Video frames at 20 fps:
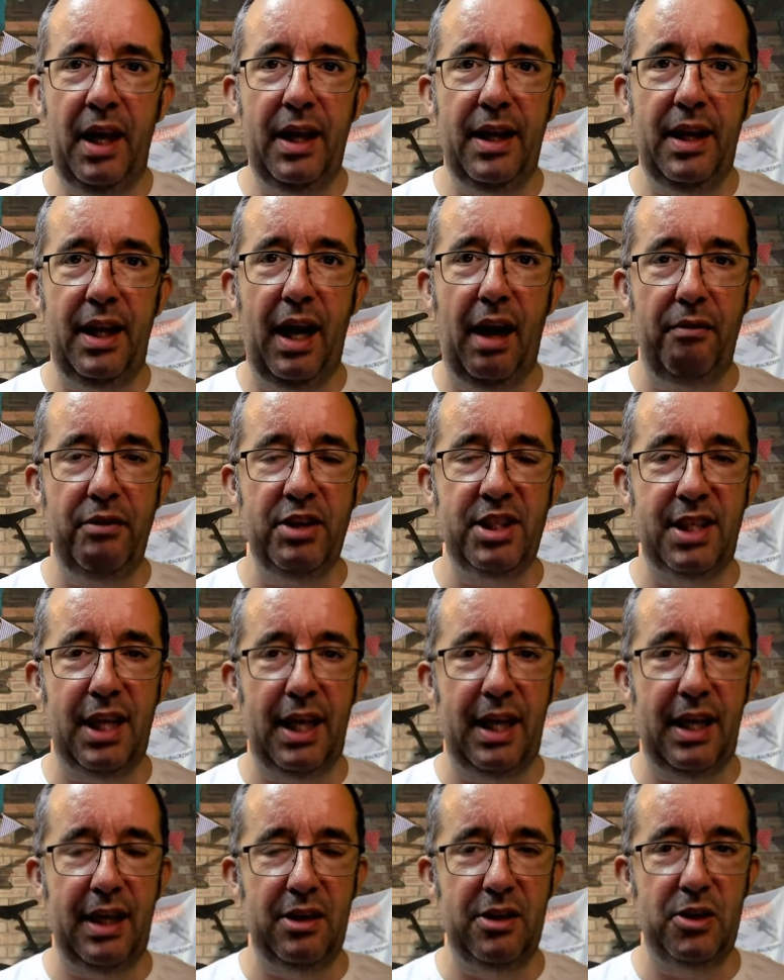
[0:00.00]
The other
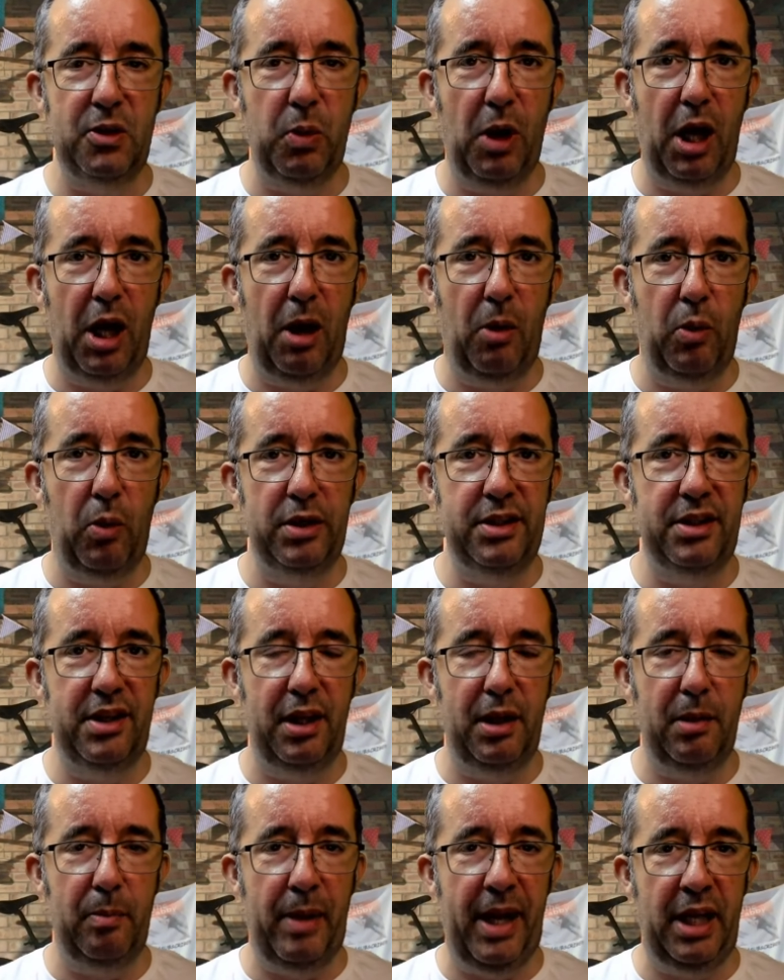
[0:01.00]
thing as well I
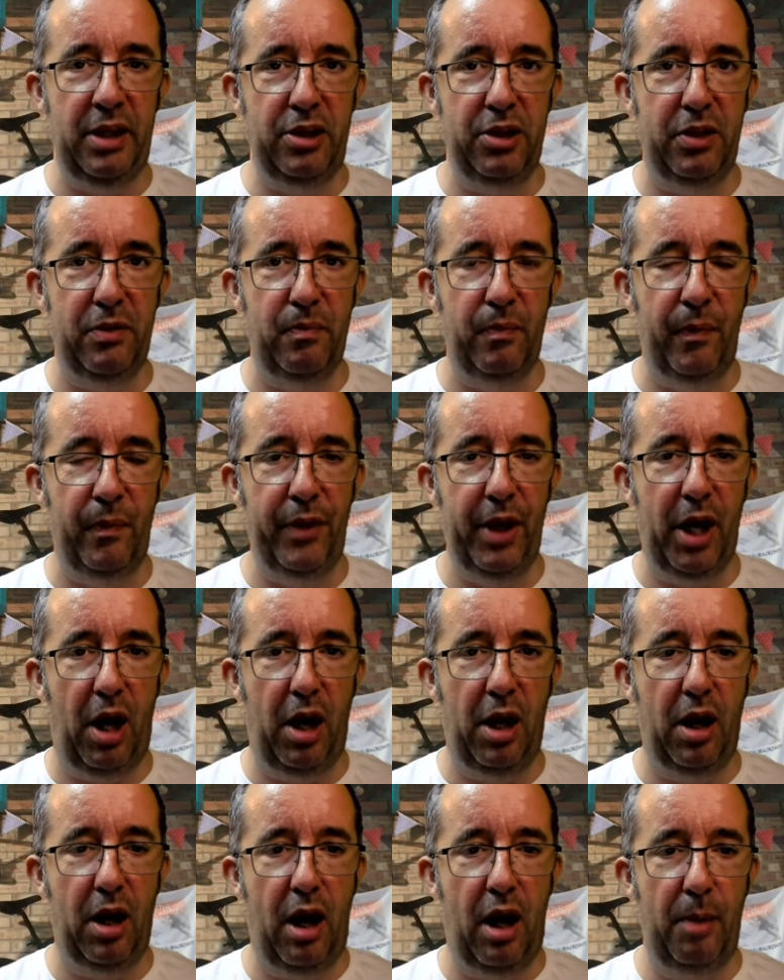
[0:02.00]
wanted to mention,
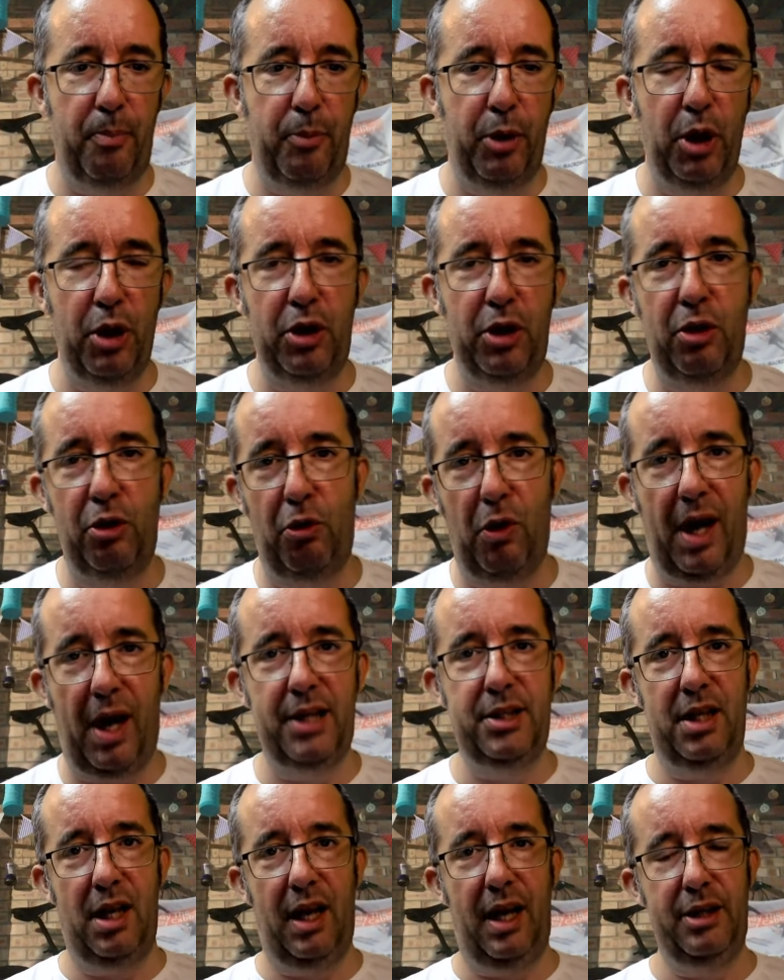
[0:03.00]
I put a
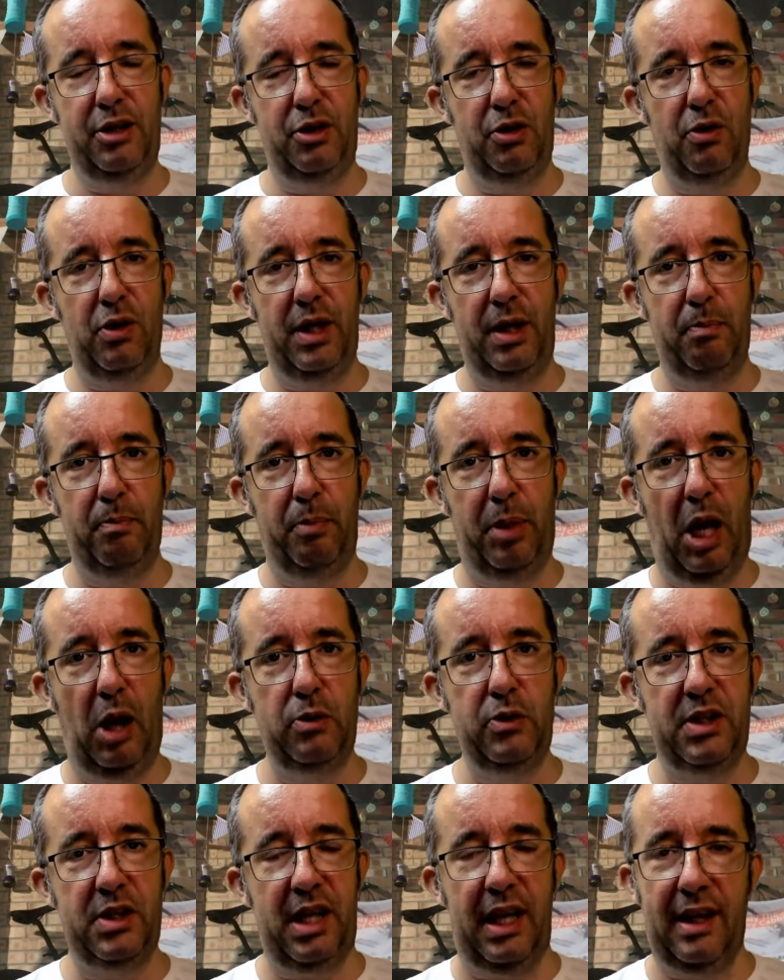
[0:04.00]
congratulatory
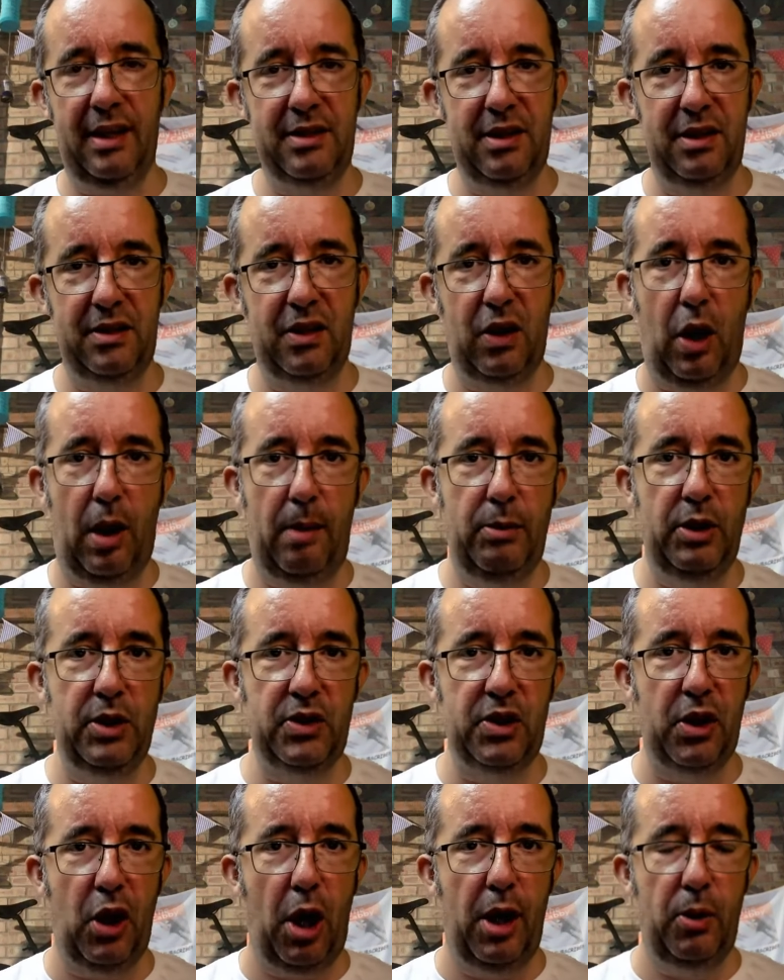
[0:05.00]
post out to Simon
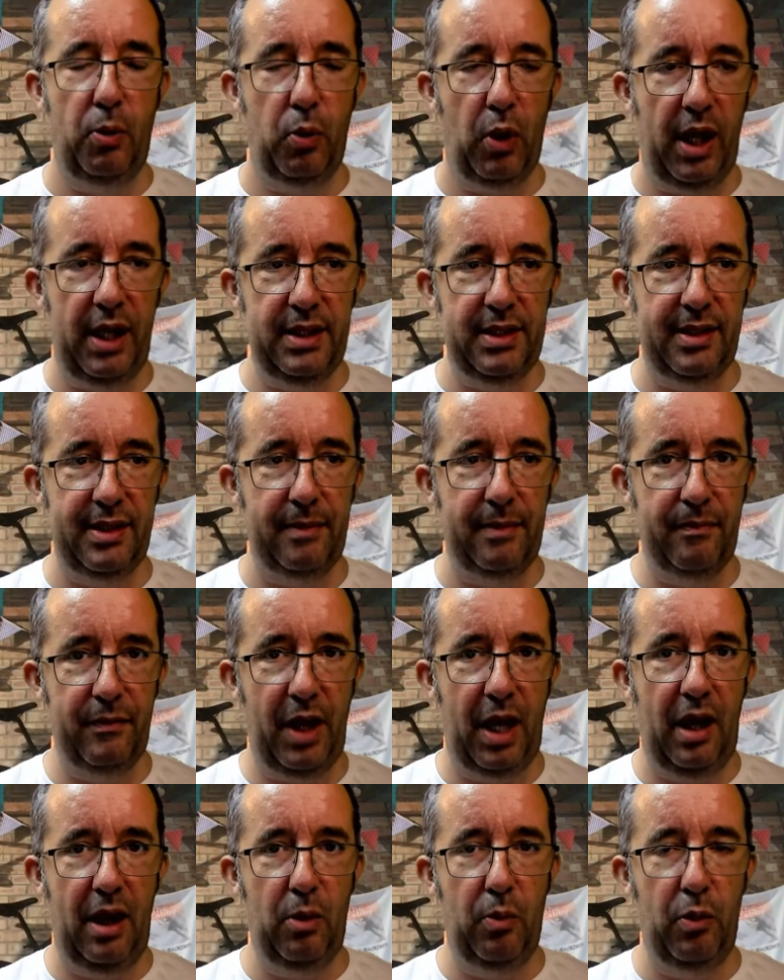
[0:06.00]
Sideways,
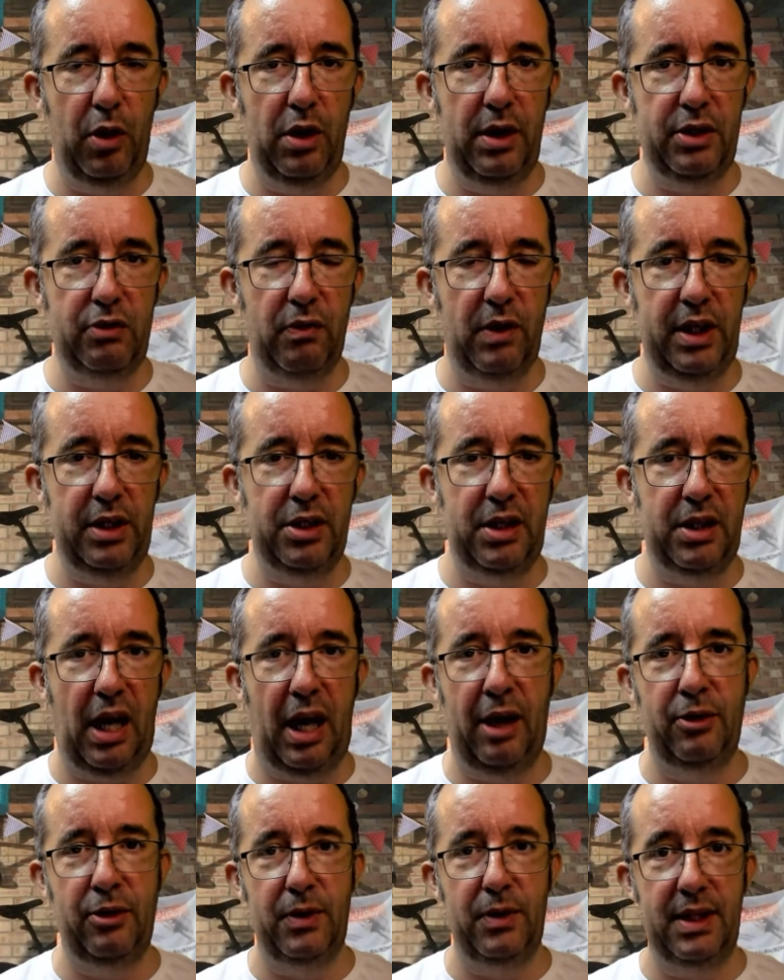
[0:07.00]
where he's reached
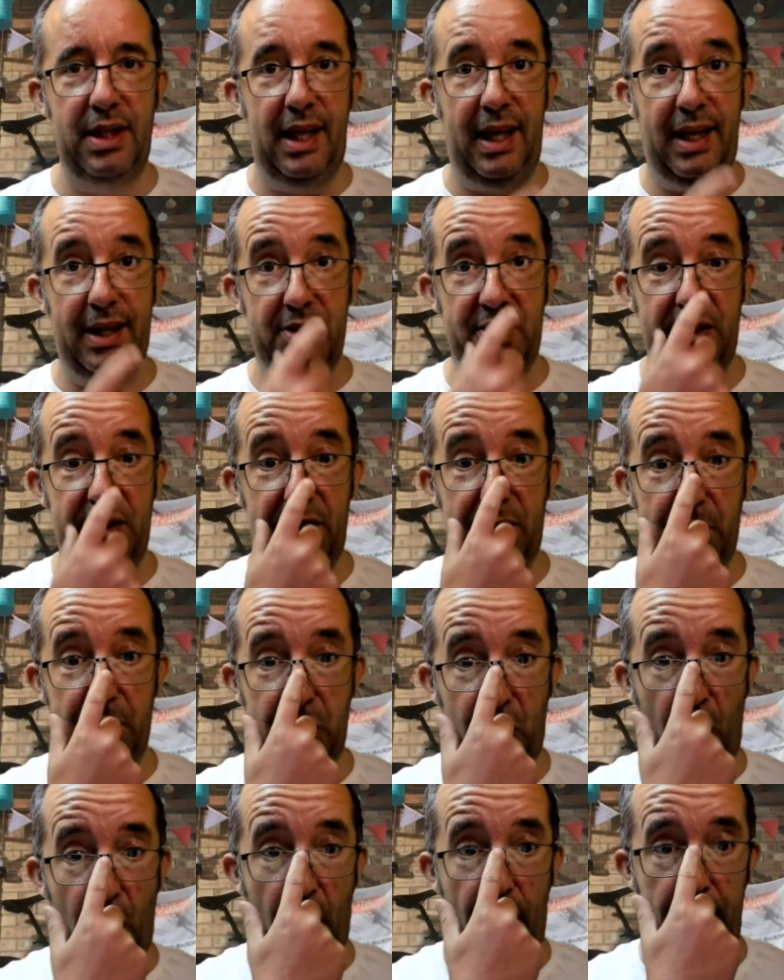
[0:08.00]
100,000
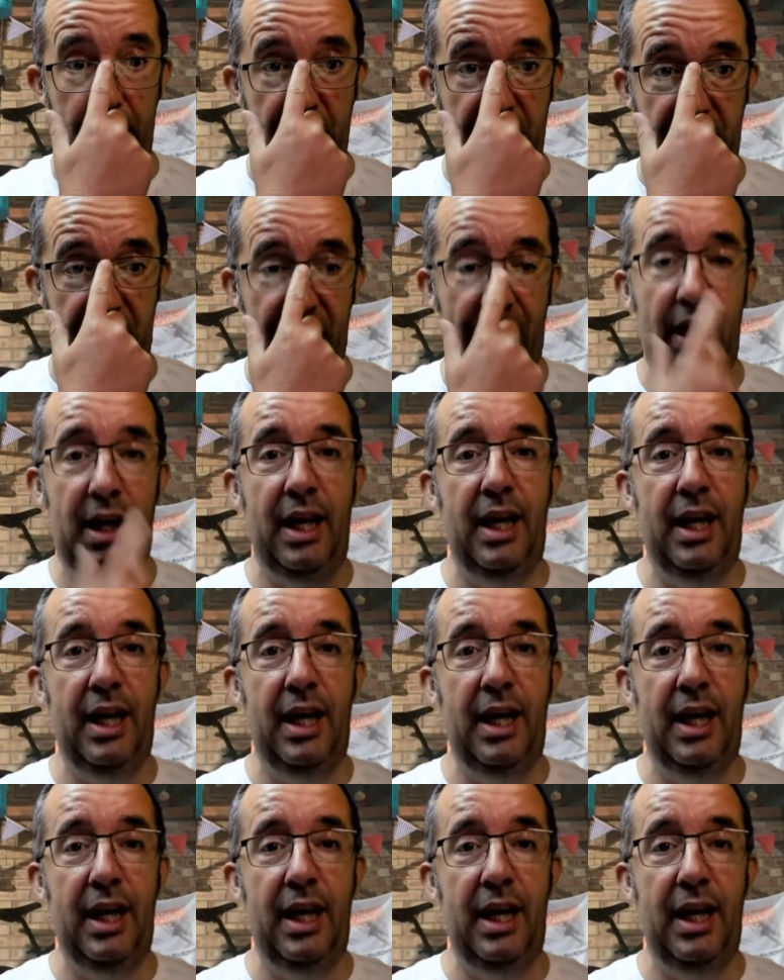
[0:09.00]
subscribers.